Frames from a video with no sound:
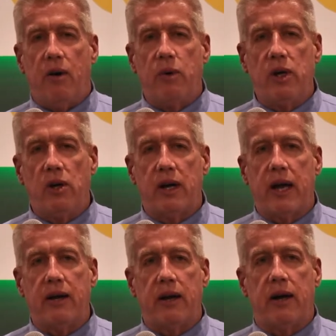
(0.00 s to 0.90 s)
When you look
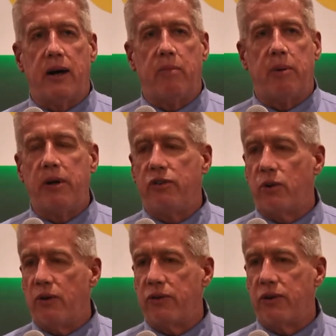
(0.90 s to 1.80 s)
at police
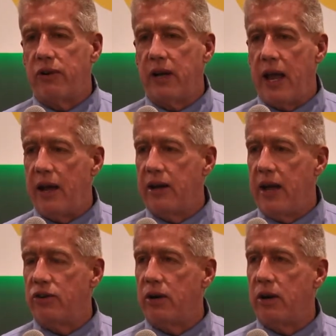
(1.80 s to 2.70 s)
officers
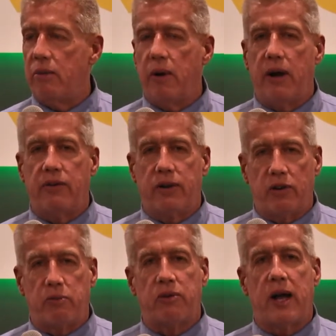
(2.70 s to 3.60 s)
engaged in
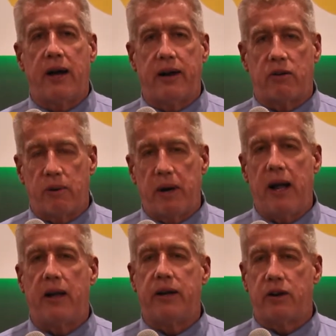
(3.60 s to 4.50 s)
serious misconduct,
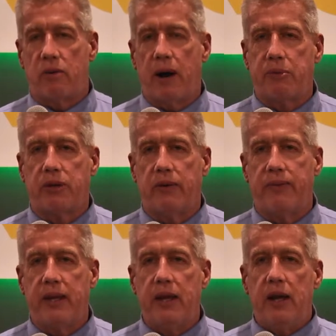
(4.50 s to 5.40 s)
criminality, and corruption,
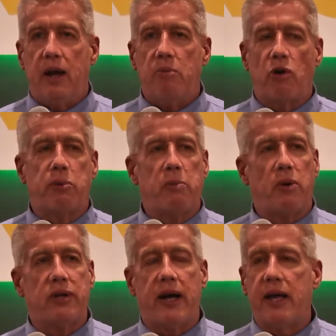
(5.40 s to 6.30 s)
most people
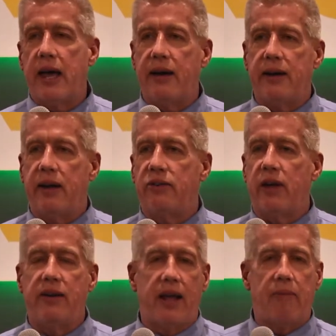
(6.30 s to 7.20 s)
will tell you that it's
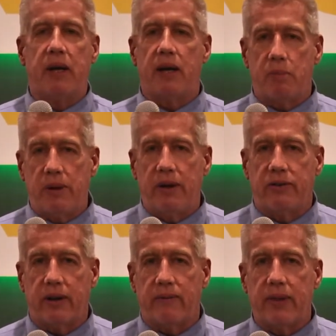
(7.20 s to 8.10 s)
endemic in
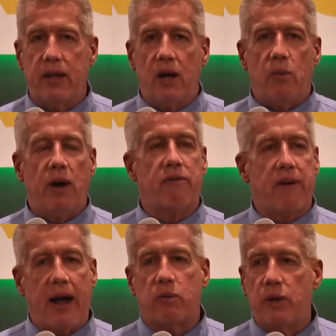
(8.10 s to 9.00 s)
policing. When in
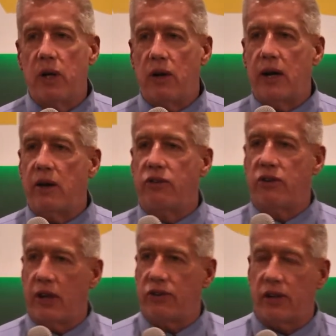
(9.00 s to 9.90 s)
fact, when you look at it
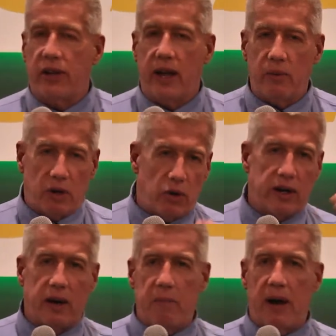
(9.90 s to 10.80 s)
statistically, and we're
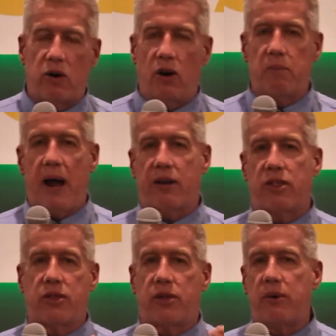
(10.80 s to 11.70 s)
talking about going back
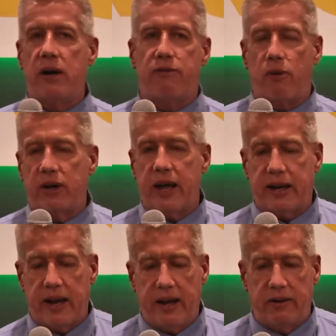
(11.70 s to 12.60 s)
3 or 4
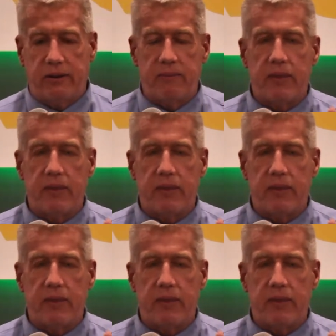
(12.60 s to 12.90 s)
decades,